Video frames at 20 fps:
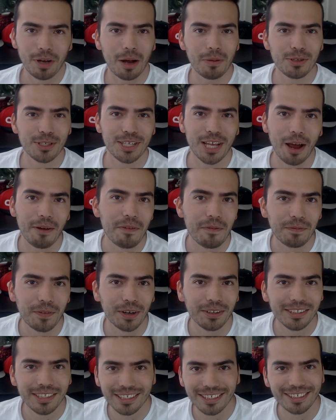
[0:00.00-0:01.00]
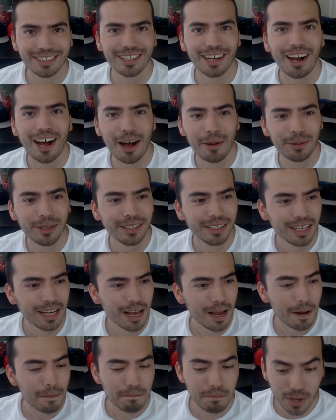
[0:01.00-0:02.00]
I'm just having fun. This is a hobby.
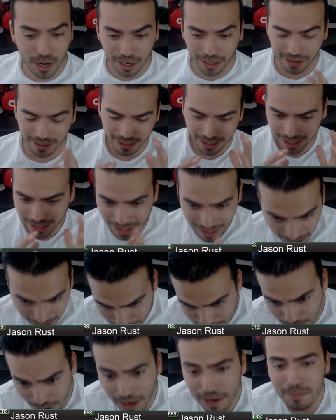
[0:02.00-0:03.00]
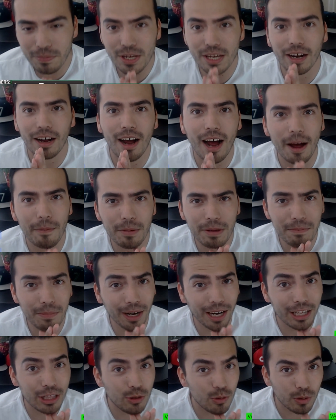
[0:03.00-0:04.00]
But it might be a hobby, but
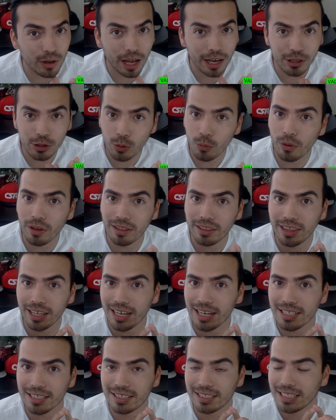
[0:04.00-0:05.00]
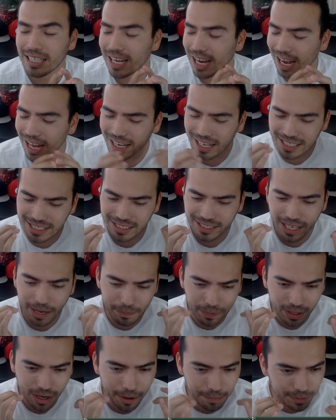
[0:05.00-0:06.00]
I do like doing things. I like
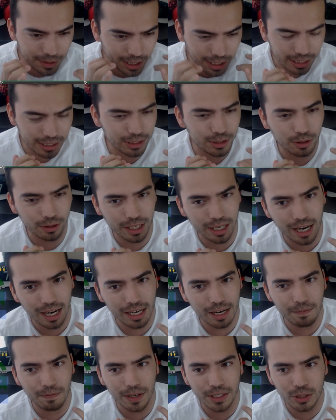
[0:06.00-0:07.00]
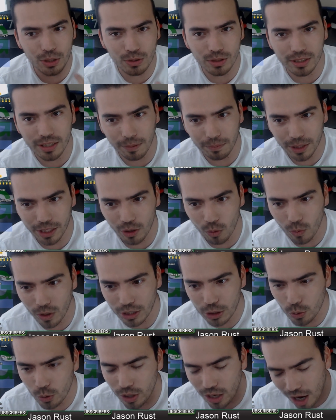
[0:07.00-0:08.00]
stepping up things, okay? If I do something, I want
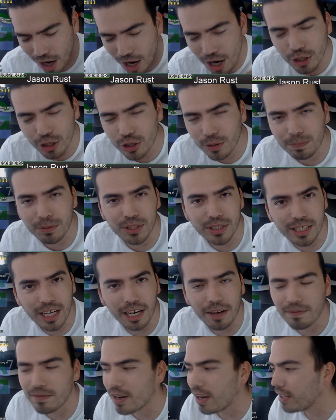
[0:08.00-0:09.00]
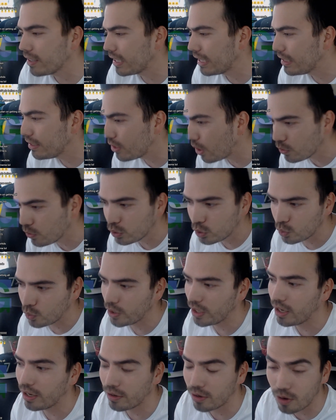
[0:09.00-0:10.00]
to do it 100%. If not, then don't do
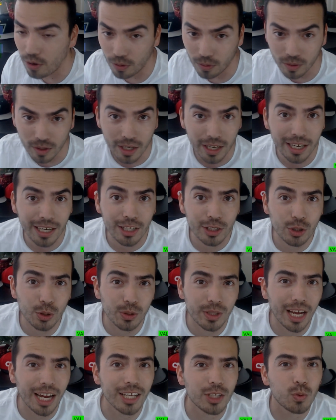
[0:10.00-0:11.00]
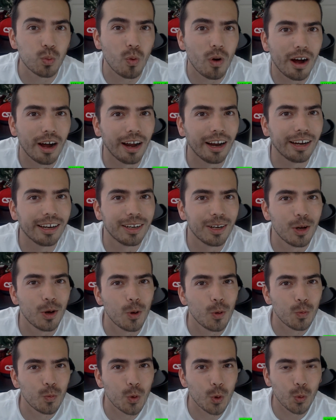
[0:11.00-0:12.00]
it at all. So that's why
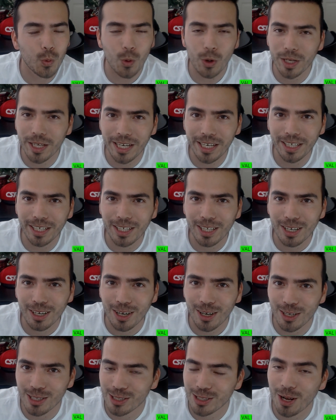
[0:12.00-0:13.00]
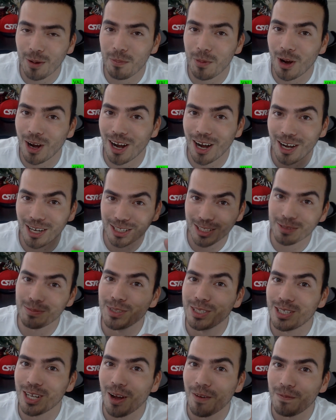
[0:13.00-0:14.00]
we're working on some awesome
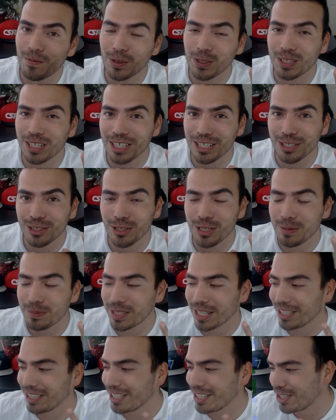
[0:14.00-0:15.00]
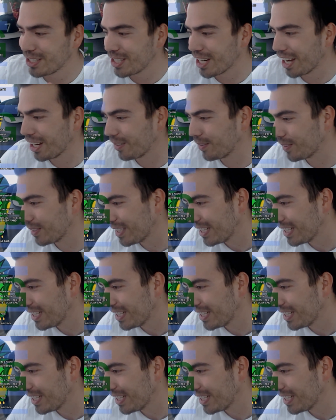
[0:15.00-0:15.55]
stuff for this streams and this channel.